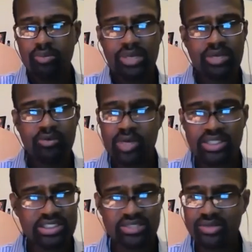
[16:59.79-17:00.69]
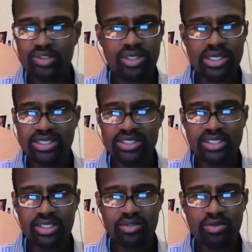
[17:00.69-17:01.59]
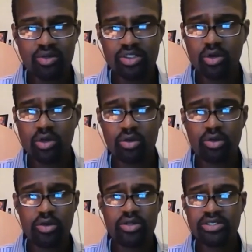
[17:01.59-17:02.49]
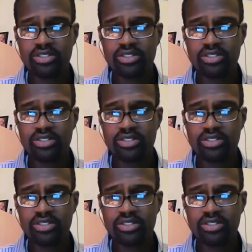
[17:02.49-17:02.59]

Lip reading: Maybe relatives, I'm sure they didn't tell you. What's going on, Curtis?